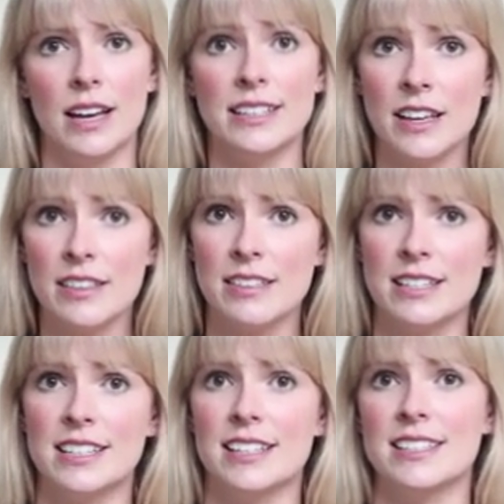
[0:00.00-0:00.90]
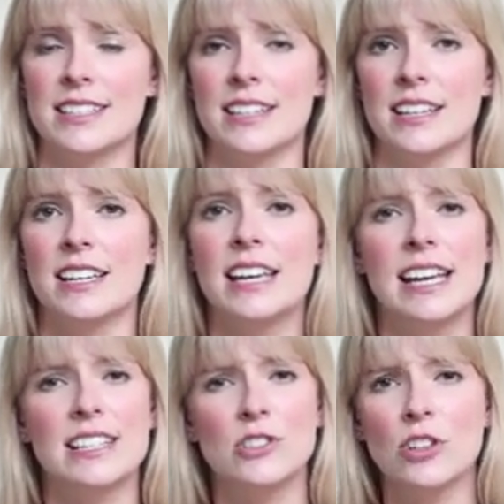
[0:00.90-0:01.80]
Another thing to consider
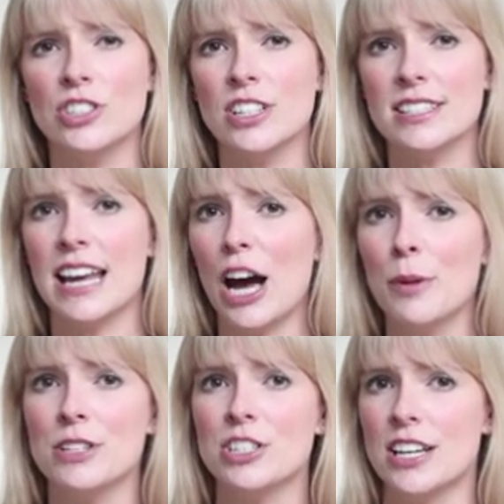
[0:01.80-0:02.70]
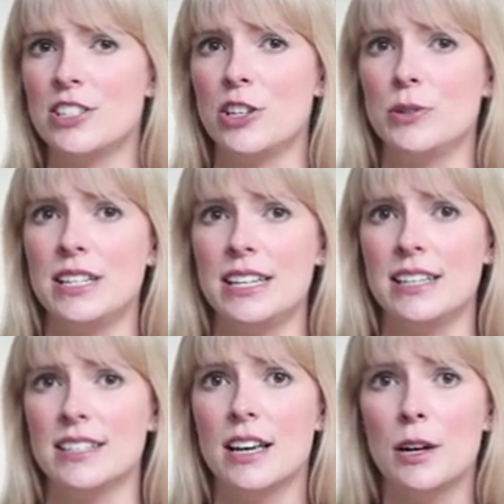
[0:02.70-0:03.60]
is not just how much data you
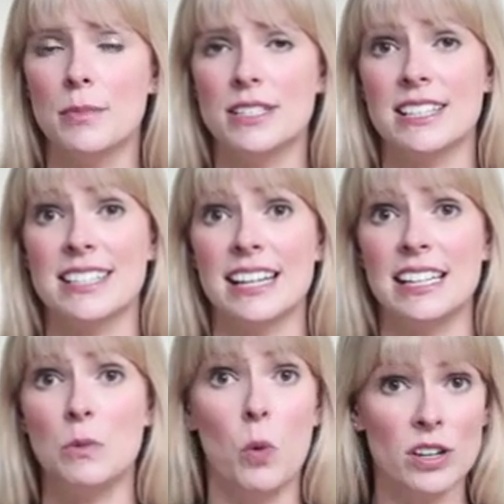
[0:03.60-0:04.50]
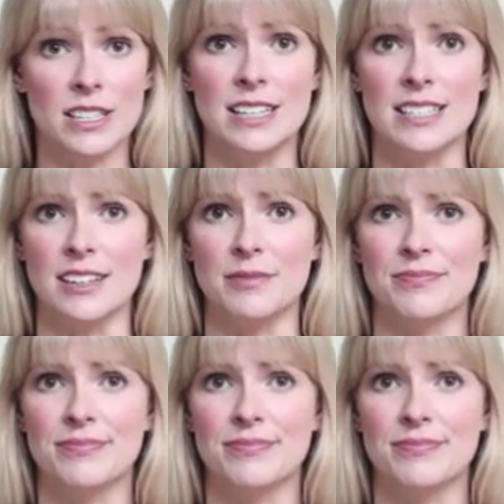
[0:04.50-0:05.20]
need, but exactly what data.